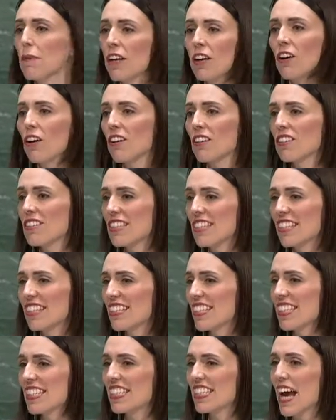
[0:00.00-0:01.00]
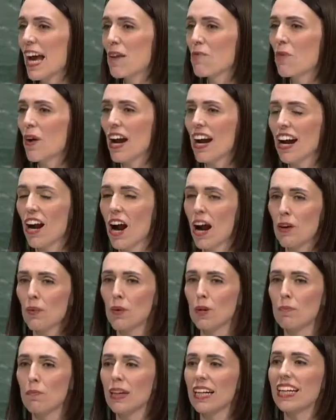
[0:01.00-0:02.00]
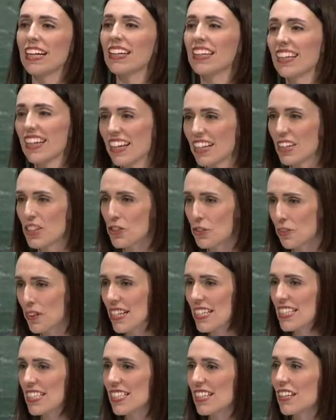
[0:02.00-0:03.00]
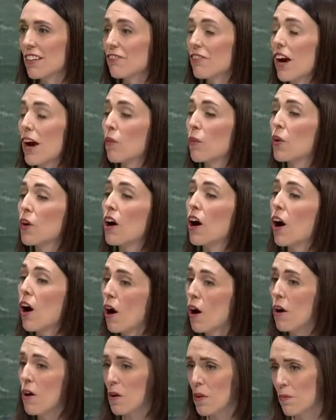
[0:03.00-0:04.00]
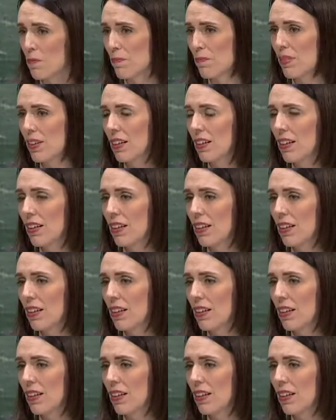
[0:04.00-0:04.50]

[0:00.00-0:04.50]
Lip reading: because it is the same way I would begin an address if I were at home,